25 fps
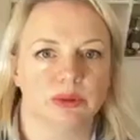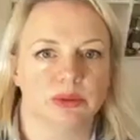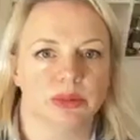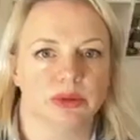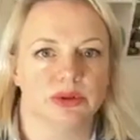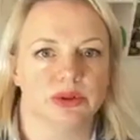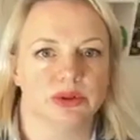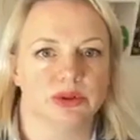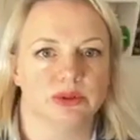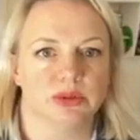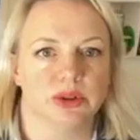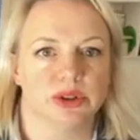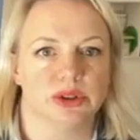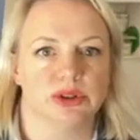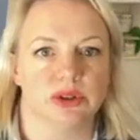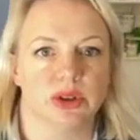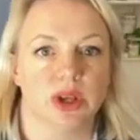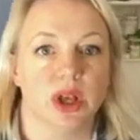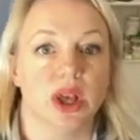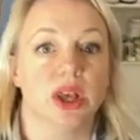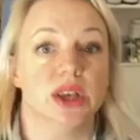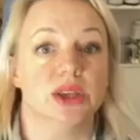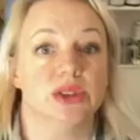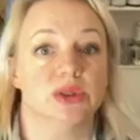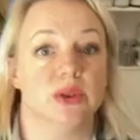a picture on brushes.
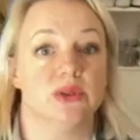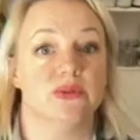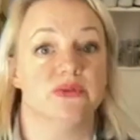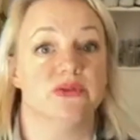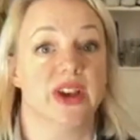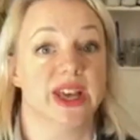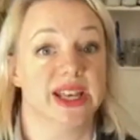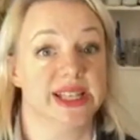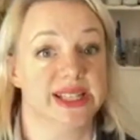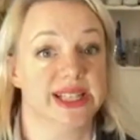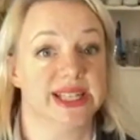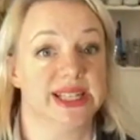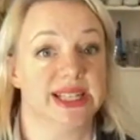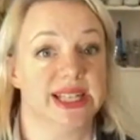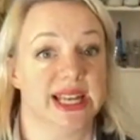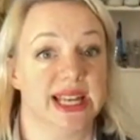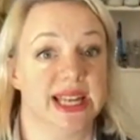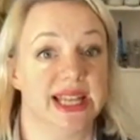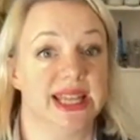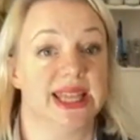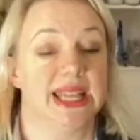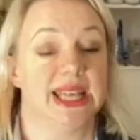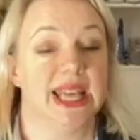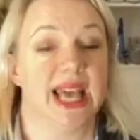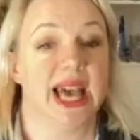So invested
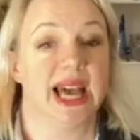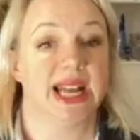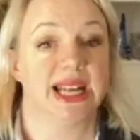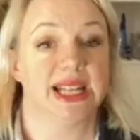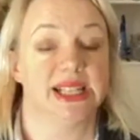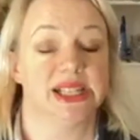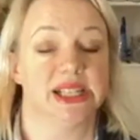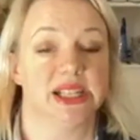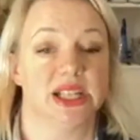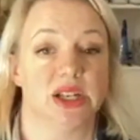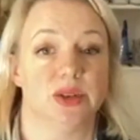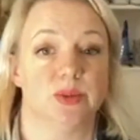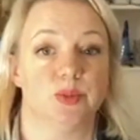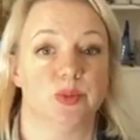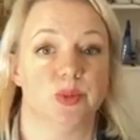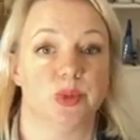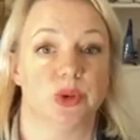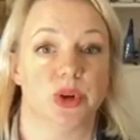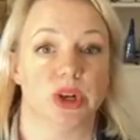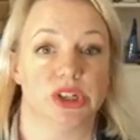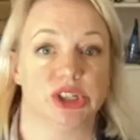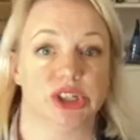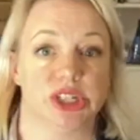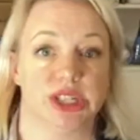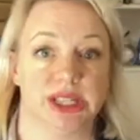in the Sloan
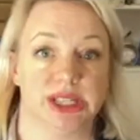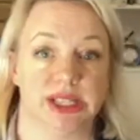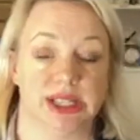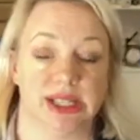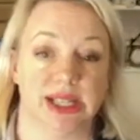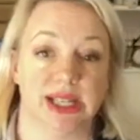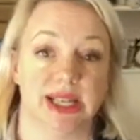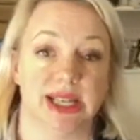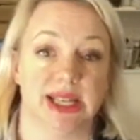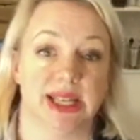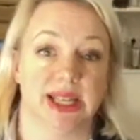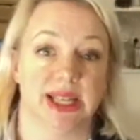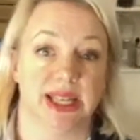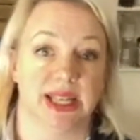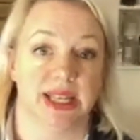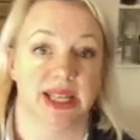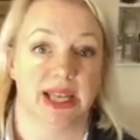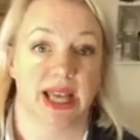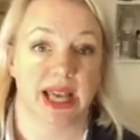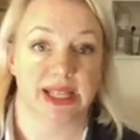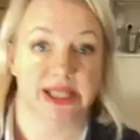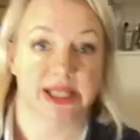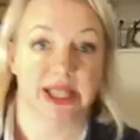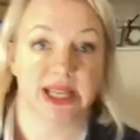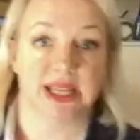brushes.
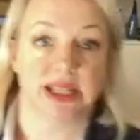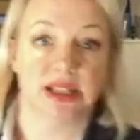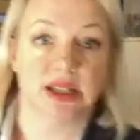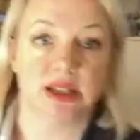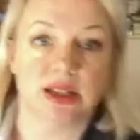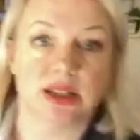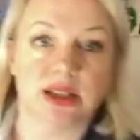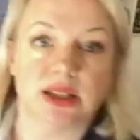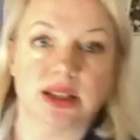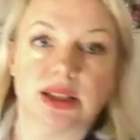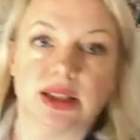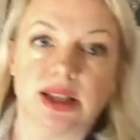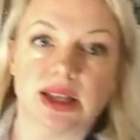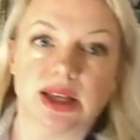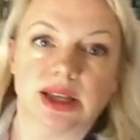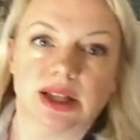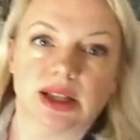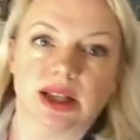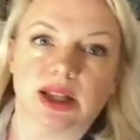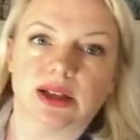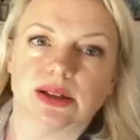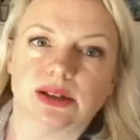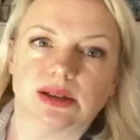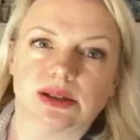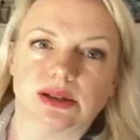Yes, I think
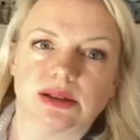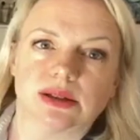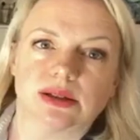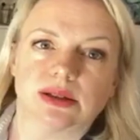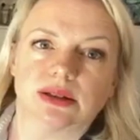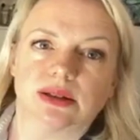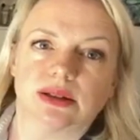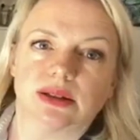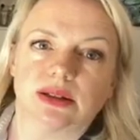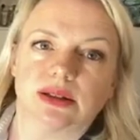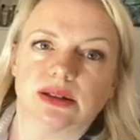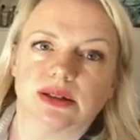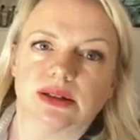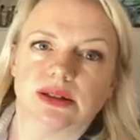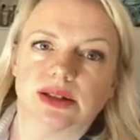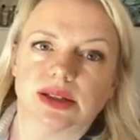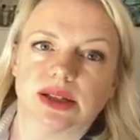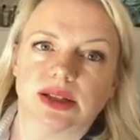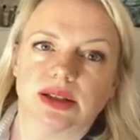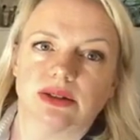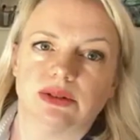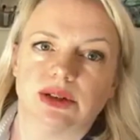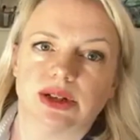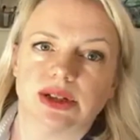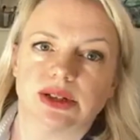that's, let's
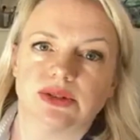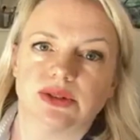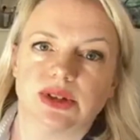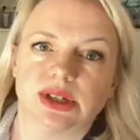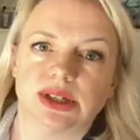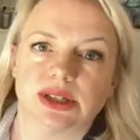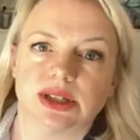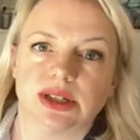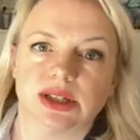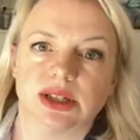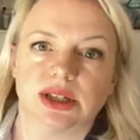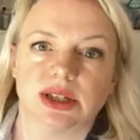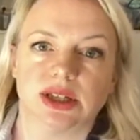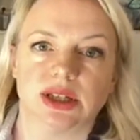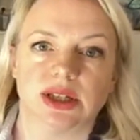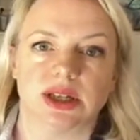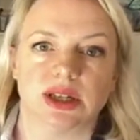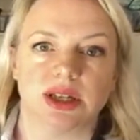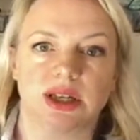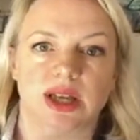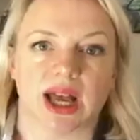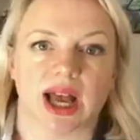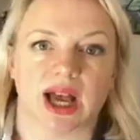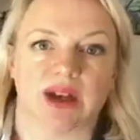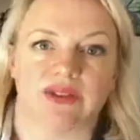see the rest of it.
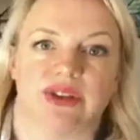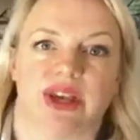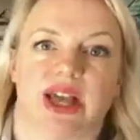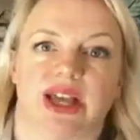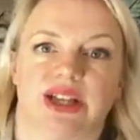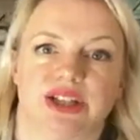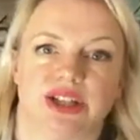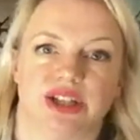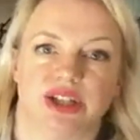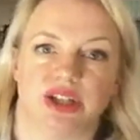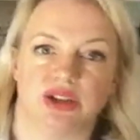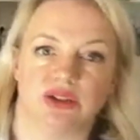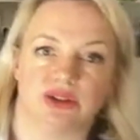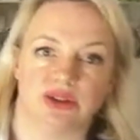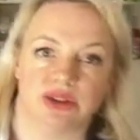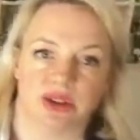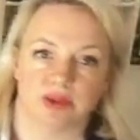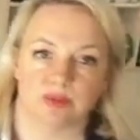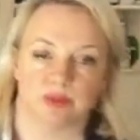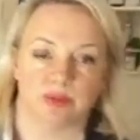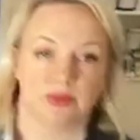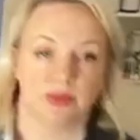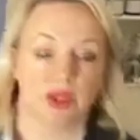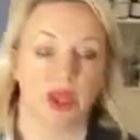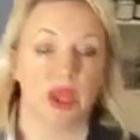Have yet to use
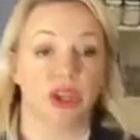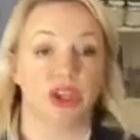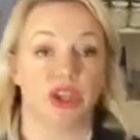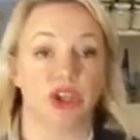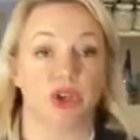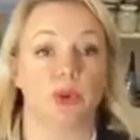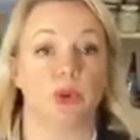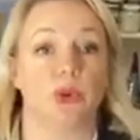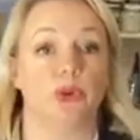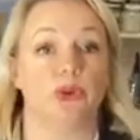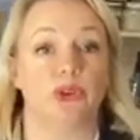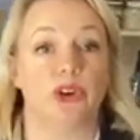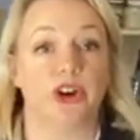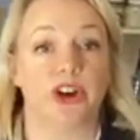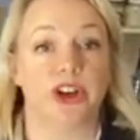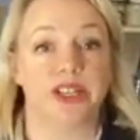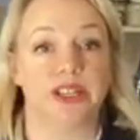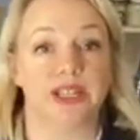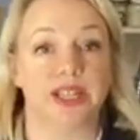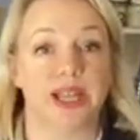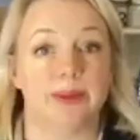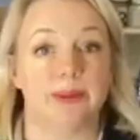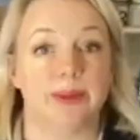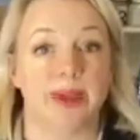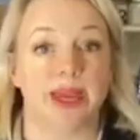them. You will find
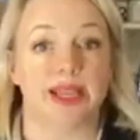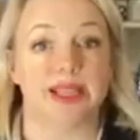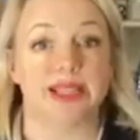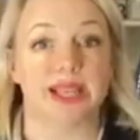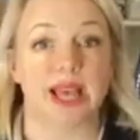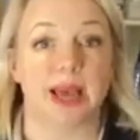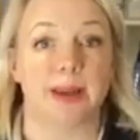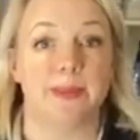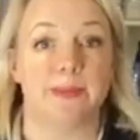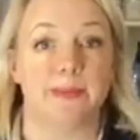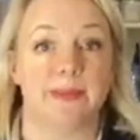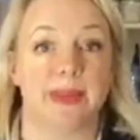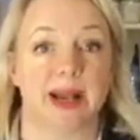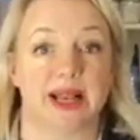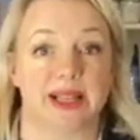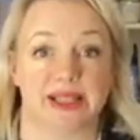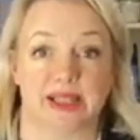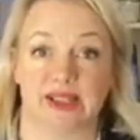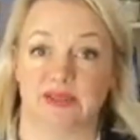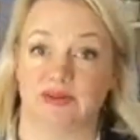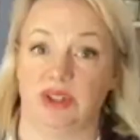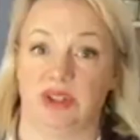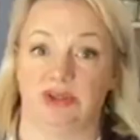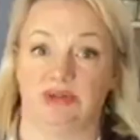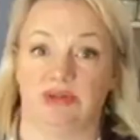it makes a
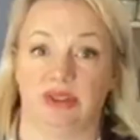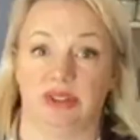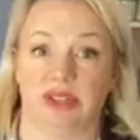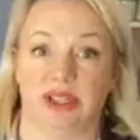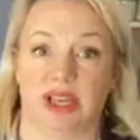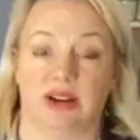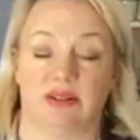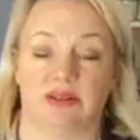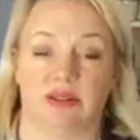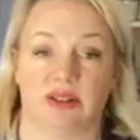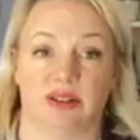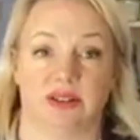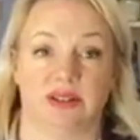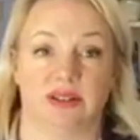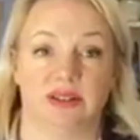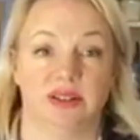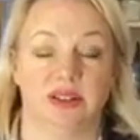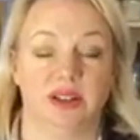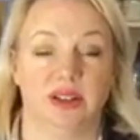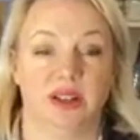massive difference, Caroline.